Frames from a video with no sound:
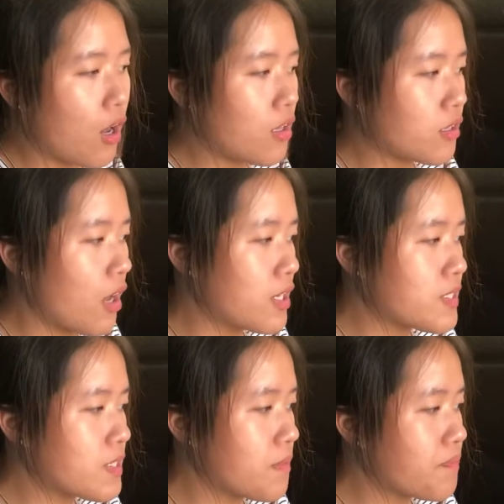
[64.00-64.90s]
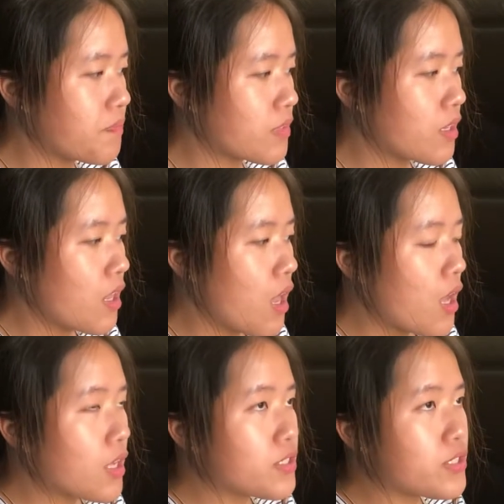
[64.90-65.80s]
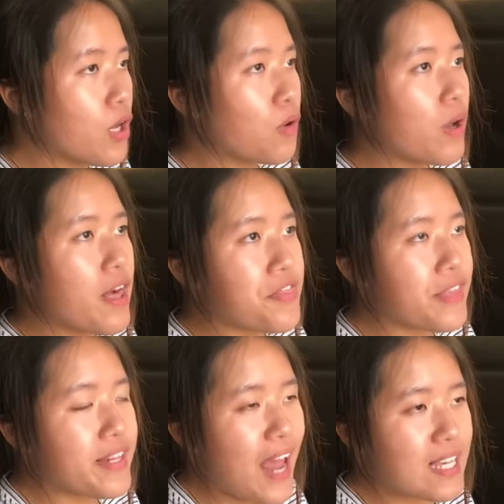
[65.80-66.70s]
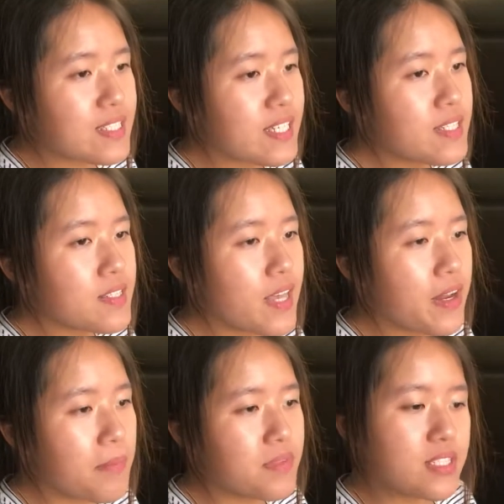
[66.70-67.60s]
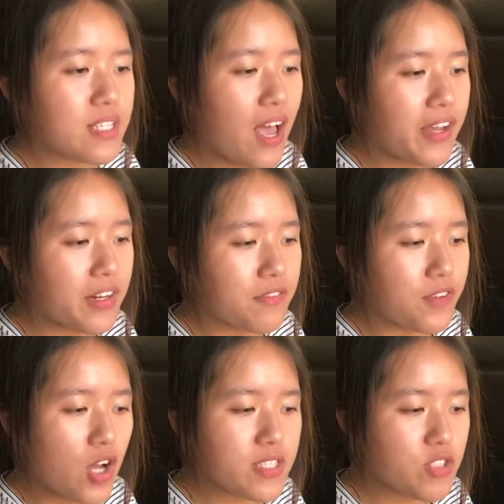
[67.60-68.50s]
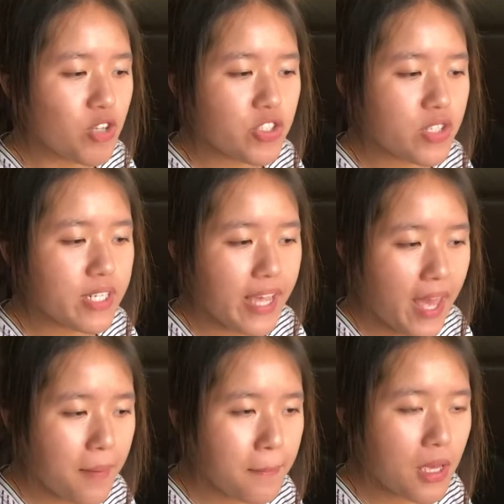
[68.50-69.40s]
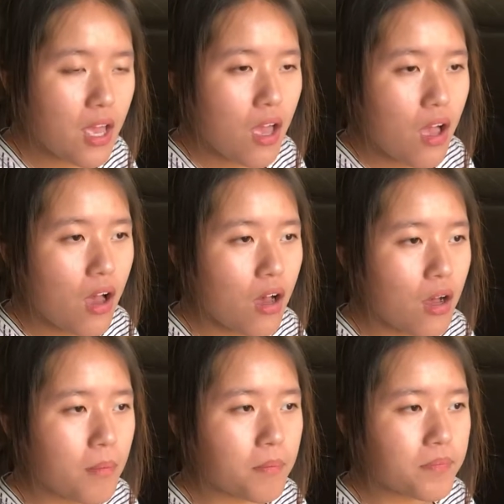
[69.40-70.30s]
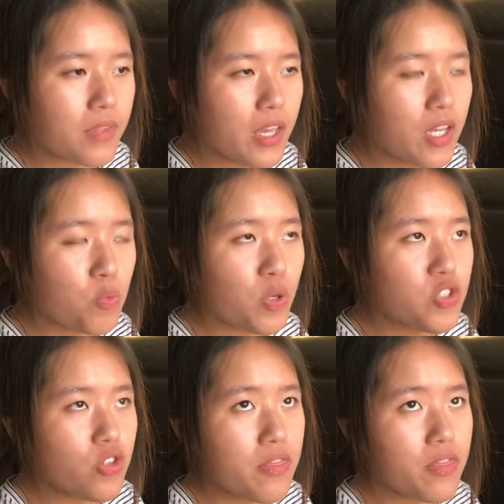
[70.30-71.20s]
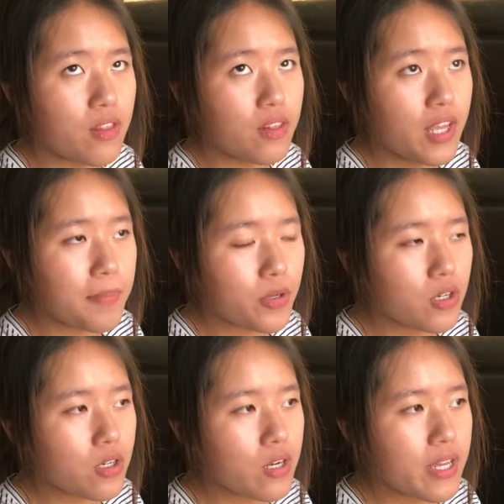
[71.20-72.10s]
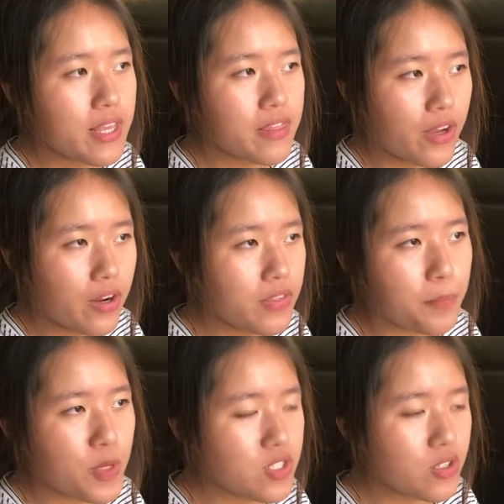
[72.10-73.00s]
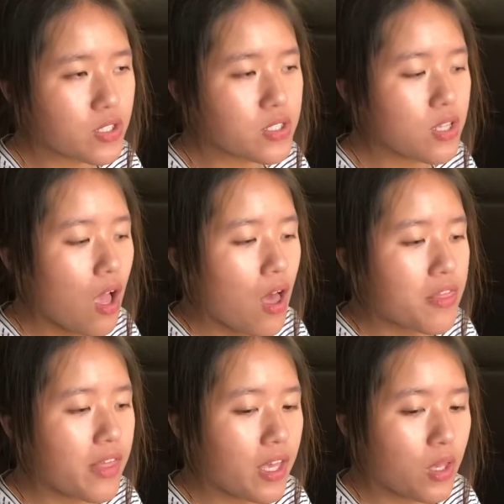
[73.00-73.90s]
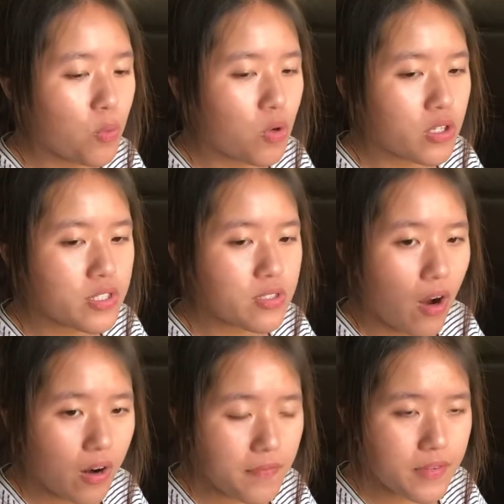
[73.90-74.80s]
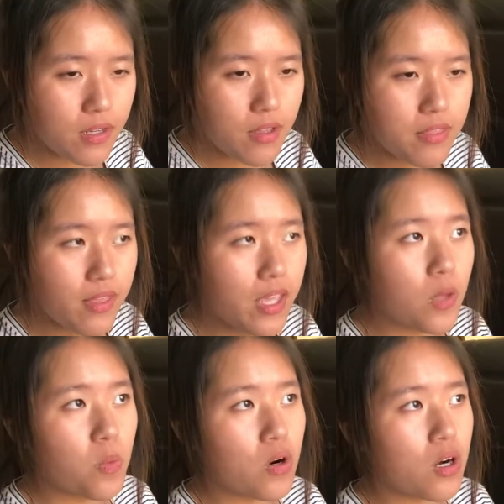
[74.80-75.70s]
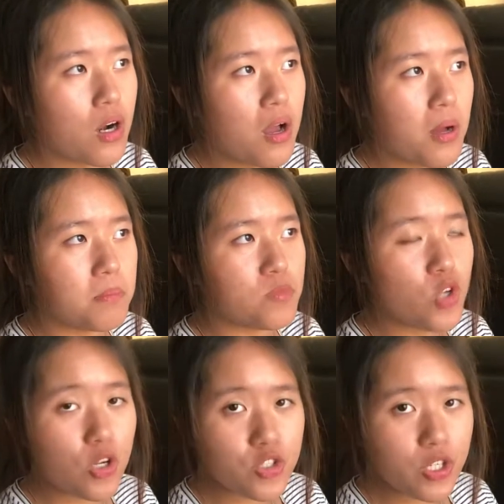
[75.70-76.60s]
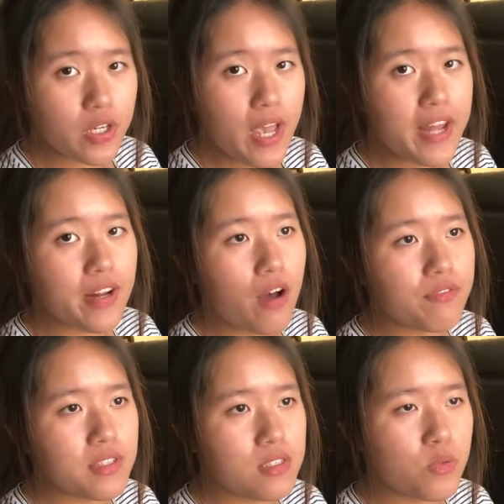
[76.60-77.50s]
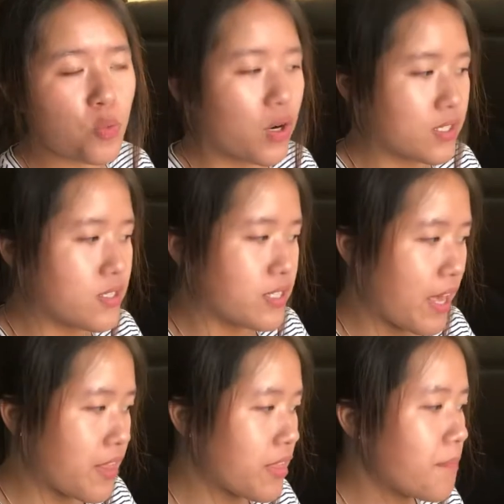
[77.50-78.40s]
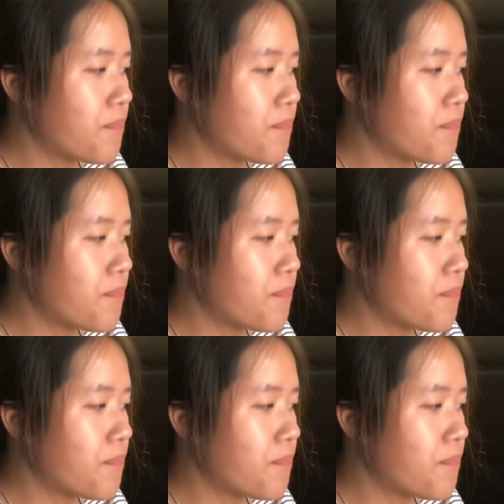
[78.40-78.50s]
Holocaust? So the Nazis set up this kind of concentration camp in which the laborer in there, the prisoners, they were starved, they were tortured and often worked to death.